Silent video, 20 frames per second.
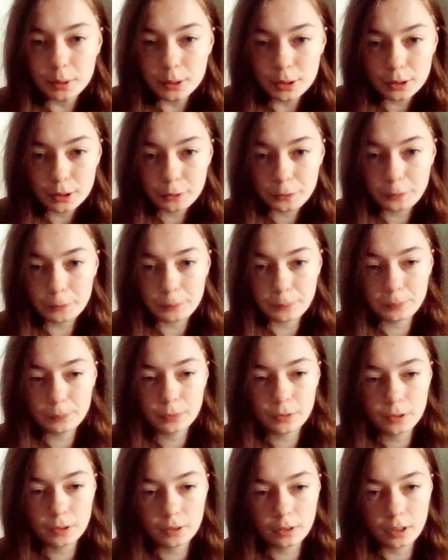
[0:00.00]
book,
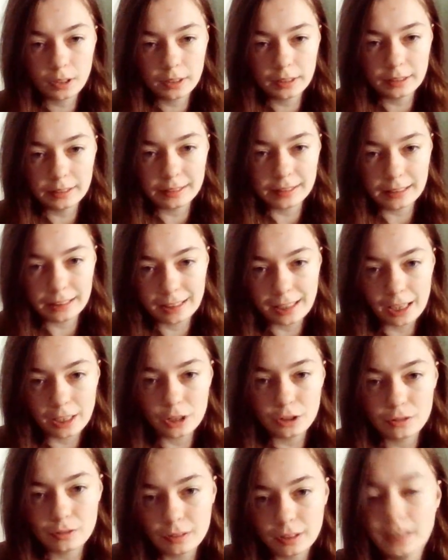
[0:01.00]
kind of
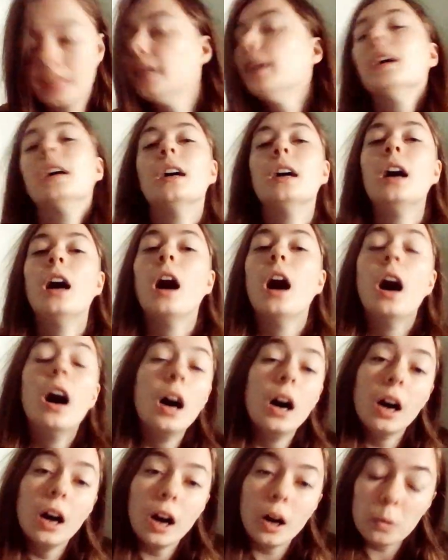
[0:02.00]
teenagery.
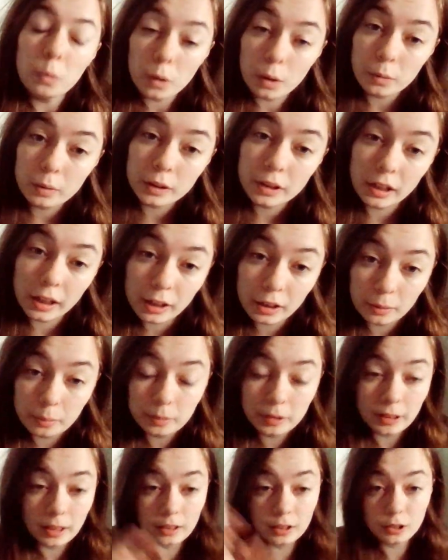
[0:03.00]
What was I
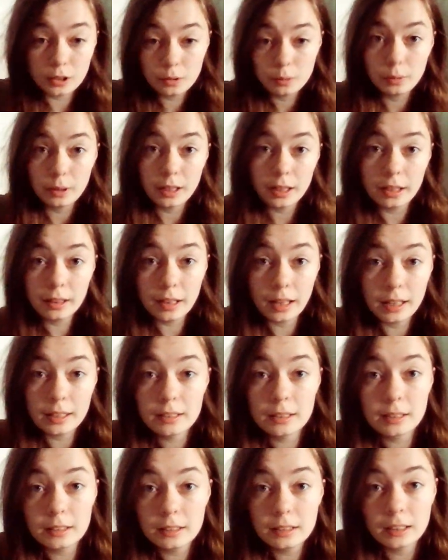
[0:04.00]
obsessed with
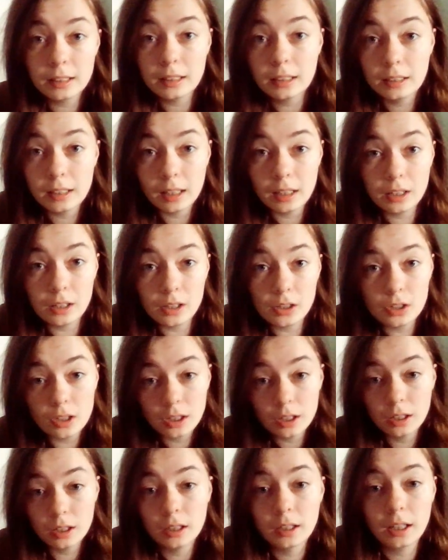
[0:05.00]
as a
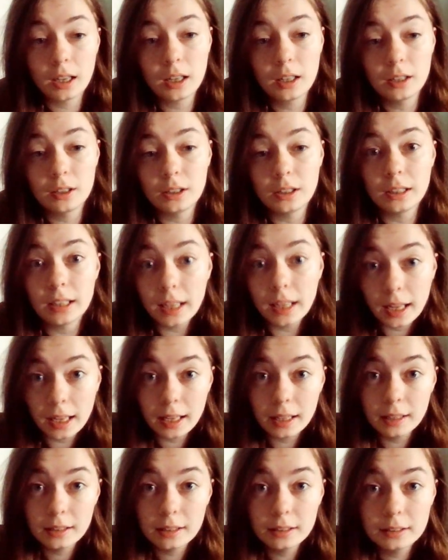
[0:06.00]
teenager? Can you
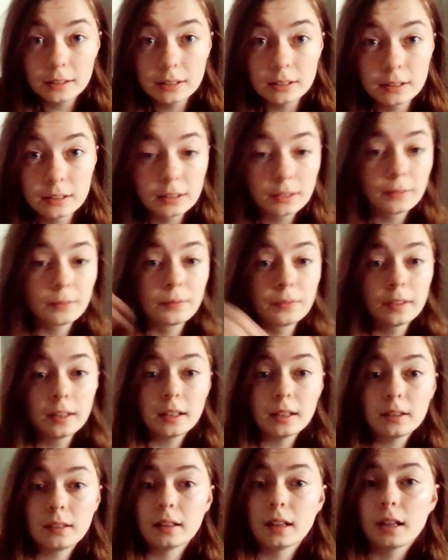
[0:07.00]
guess?
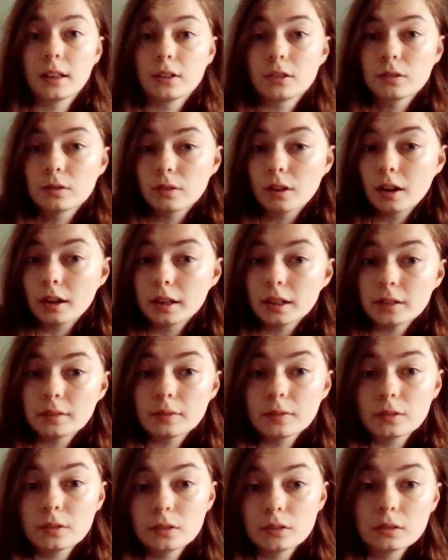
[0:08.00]
That's right.
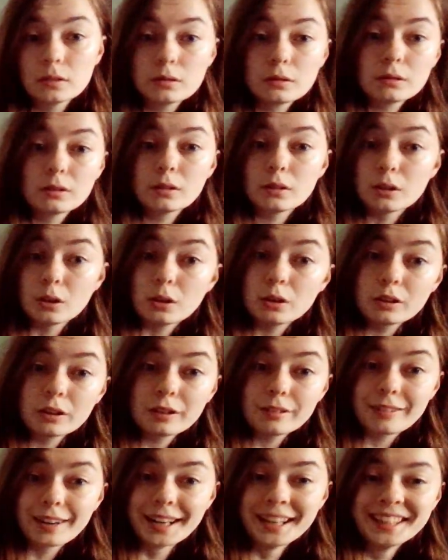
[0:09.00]
Lord of
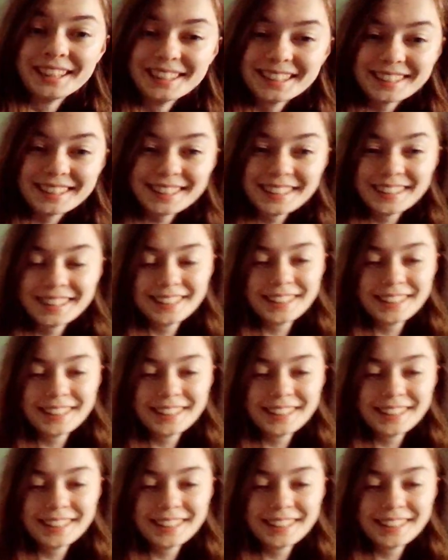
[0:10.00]
the Rings.